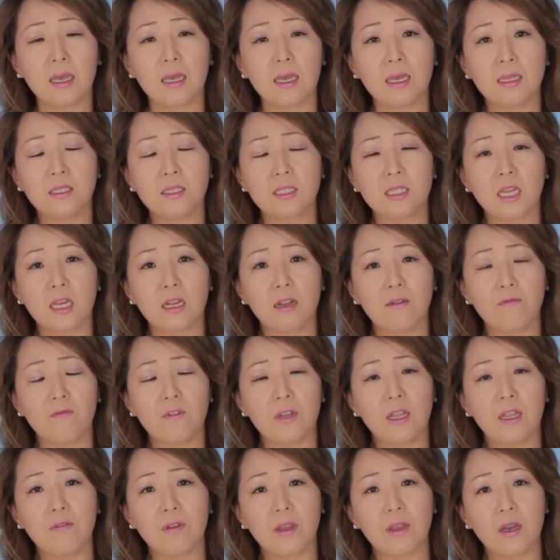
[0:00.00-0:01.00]
instead of
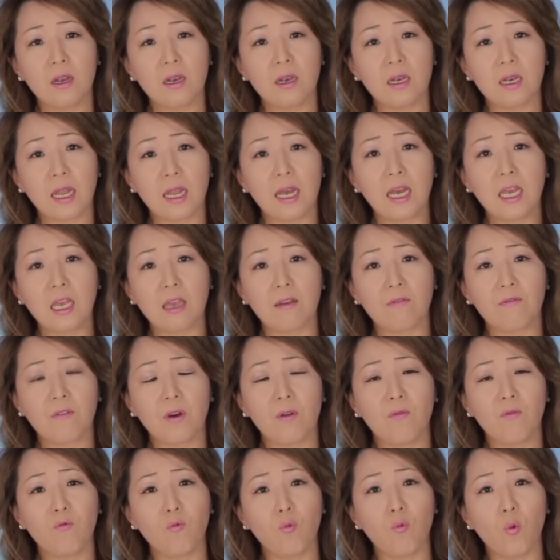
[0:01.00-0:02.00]
living a life
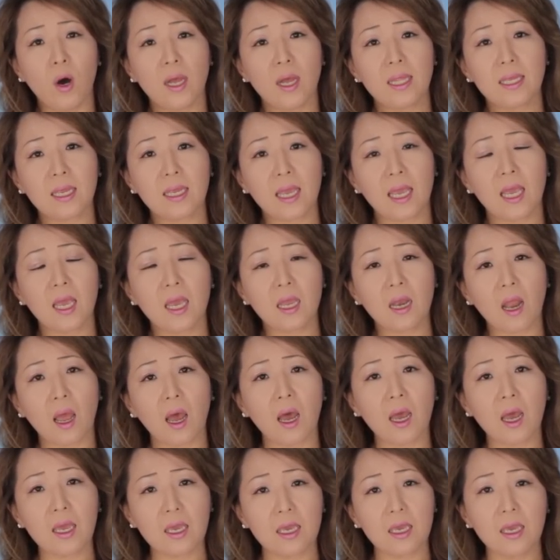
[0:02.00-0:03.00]
of what can
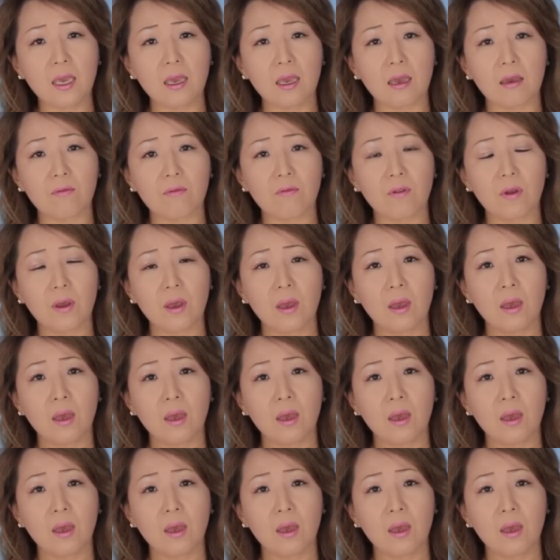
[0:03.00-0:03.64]
I give,